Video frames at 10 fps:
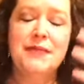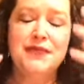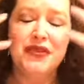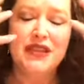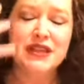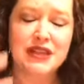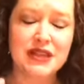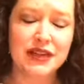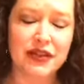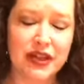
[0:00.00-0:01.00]
this is
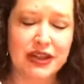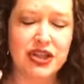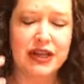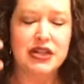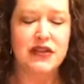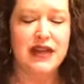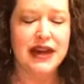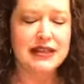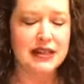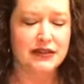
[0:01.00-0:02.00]
never going to change and that
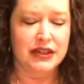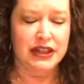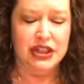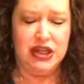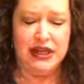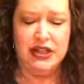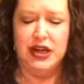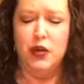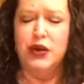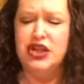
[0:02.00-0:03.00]
is never going to change and
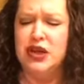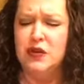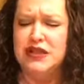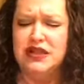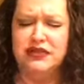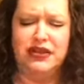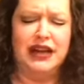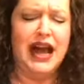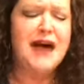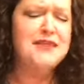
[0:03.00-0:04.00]
I wish he was different
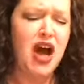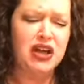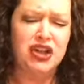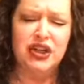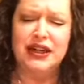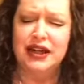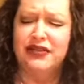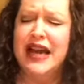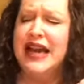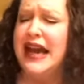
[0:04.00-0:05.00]
and I'm not good enough
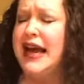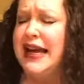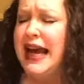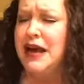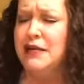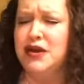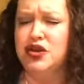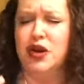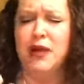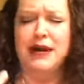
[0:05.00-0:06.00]
and I can't
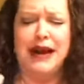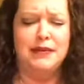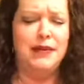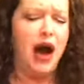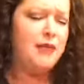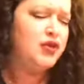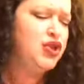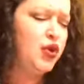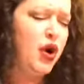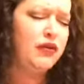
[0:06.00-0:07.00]
measure up and I'm I'm
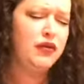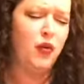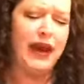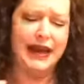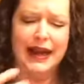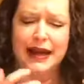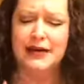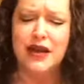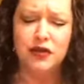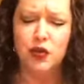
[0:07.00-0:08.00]
too overweight and I
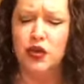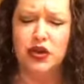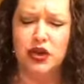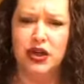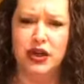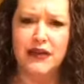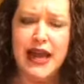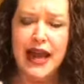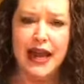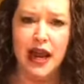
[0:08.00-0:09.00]
never will look good enough
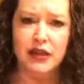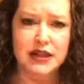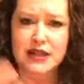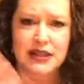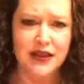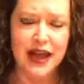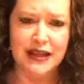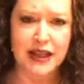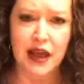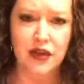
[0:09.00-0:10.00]
and I this and that
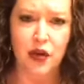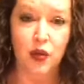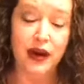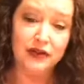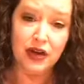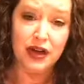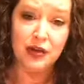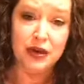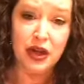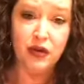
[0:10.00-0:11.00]
and the other and we're never going to
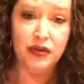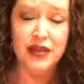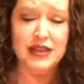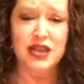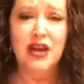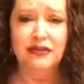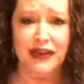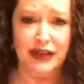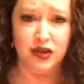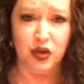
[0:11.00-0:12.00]
be over this
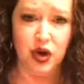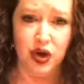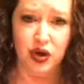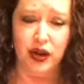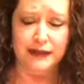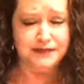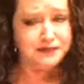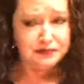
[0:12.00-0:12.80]
financial hurdle and